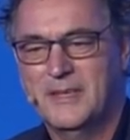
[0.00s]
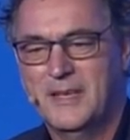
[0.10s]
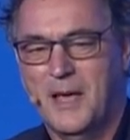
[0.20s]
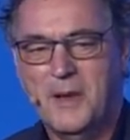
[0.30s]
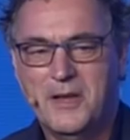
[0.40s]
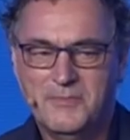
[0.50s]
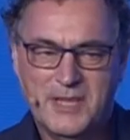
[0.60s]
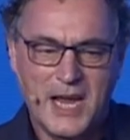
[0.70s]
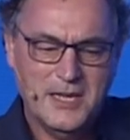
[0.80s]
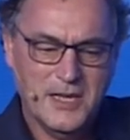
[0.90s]
I mean,
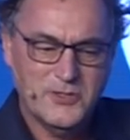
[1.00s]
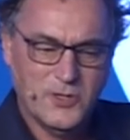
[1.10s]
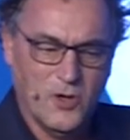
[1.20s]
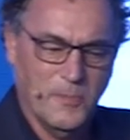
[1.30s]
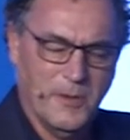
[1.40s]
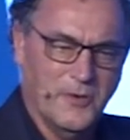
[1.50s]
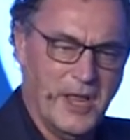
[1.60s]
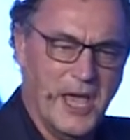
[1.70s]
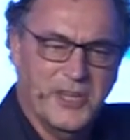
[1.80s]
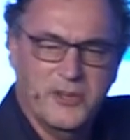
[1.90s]
data is all about
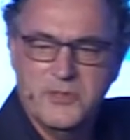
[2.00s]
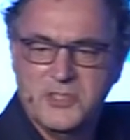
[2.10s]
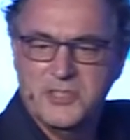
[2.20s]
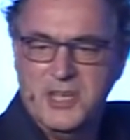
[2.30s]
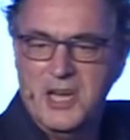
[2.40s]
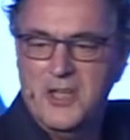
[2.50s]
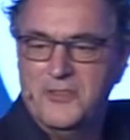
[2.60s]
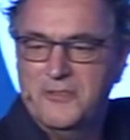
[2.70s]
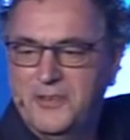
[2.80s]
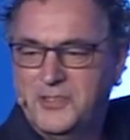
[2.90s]
accuracy and
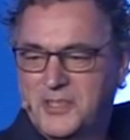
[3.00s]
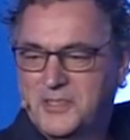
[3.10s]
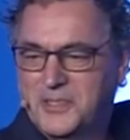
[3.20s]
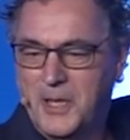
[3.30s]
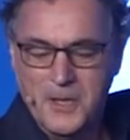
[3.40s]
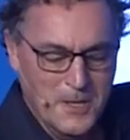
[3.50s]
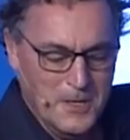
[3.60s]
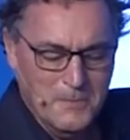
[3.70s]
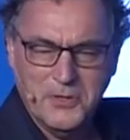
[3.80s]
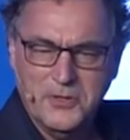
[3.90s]
efficiency,
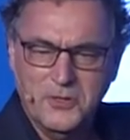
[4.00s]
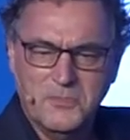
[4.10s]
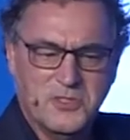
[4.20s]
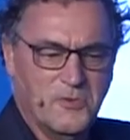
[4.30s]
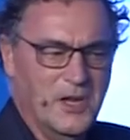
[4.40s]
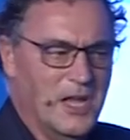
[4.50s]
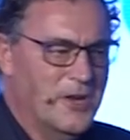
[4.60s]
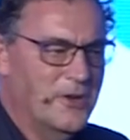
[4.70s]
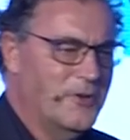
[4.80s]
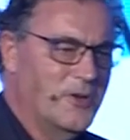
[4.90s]
but humans really are
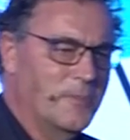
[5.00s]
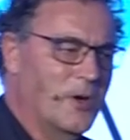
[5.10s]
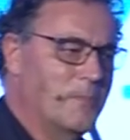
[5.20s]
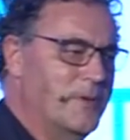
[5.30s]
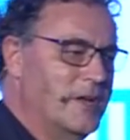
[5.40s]
not about being